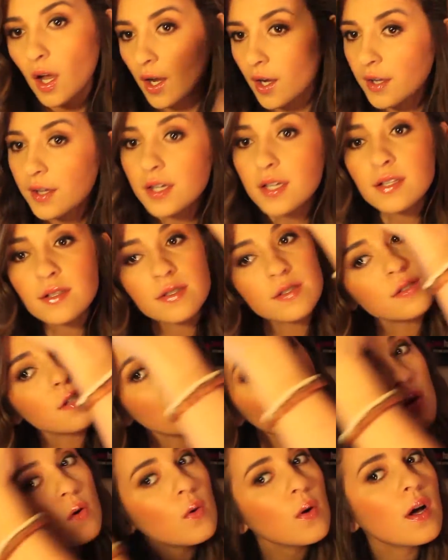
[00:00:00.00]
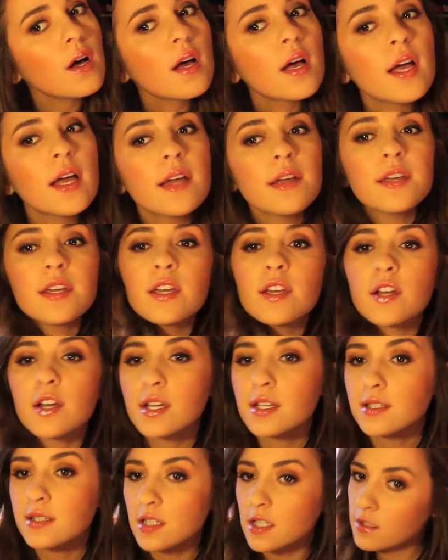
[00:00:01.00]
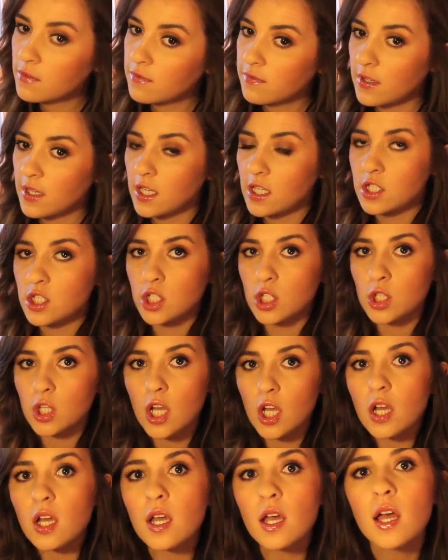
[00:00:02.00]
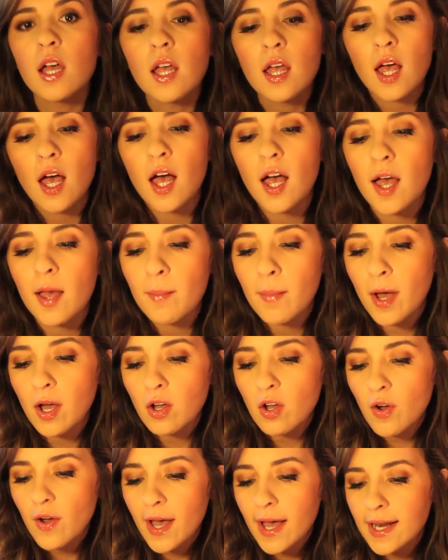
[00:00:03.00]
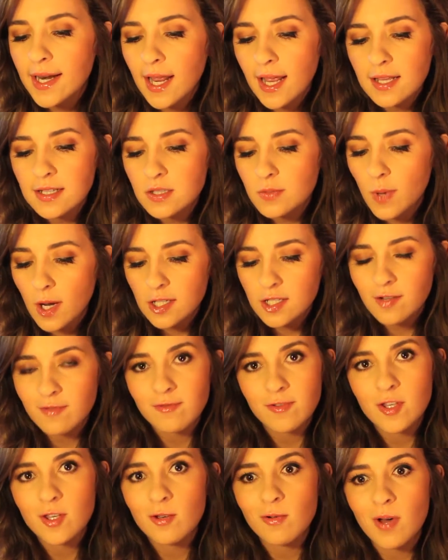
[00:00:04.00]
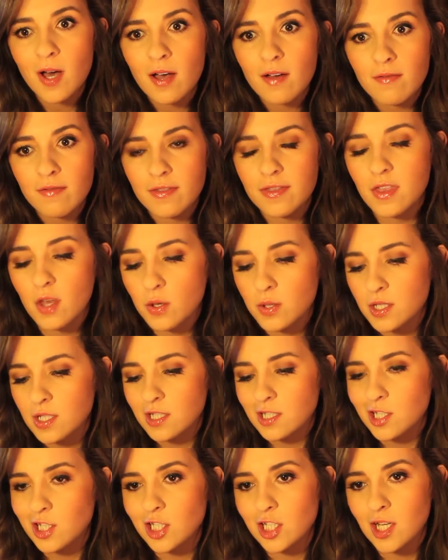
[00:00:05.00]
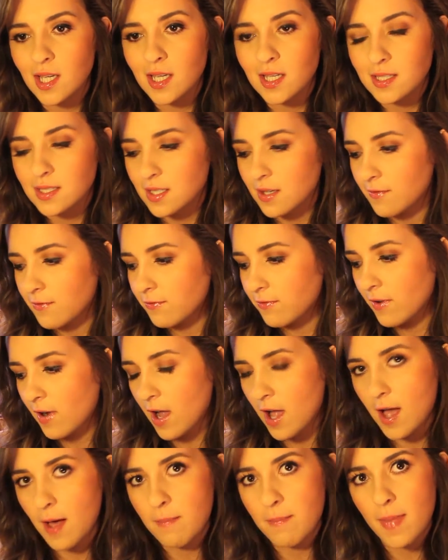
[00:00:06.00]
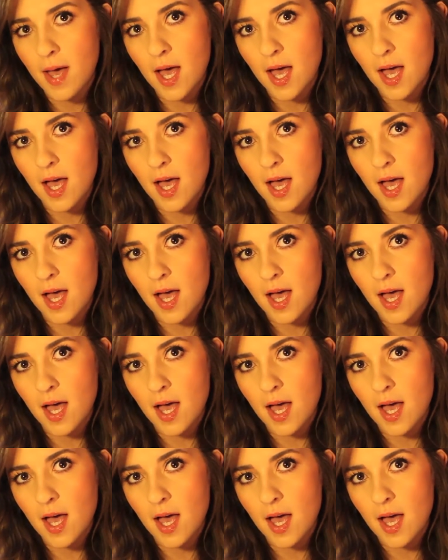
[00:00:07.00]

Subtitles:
Alright, so here is the finished look. I'll go ahead and swatch a few of those shades from